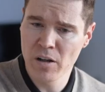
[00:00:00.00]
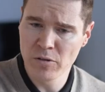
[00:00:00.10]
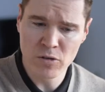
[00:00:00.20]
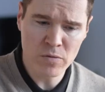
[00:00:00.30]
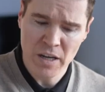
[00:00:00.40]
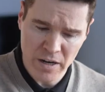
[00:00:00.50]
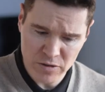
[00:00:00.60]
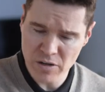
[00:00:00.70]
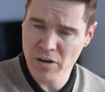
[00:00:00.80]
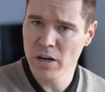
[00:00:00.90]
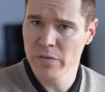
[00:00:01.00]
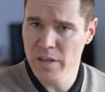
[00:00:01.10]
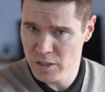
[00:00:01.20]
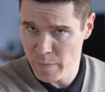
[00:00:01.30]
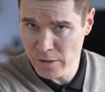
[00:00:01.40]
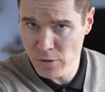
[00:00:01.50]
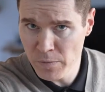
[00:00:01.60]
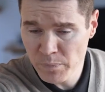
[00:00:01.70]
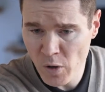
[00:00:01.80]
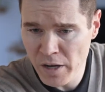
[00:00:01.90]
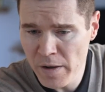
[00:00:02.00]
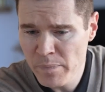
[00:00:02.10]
on you. Here's the card of the inspector, okay?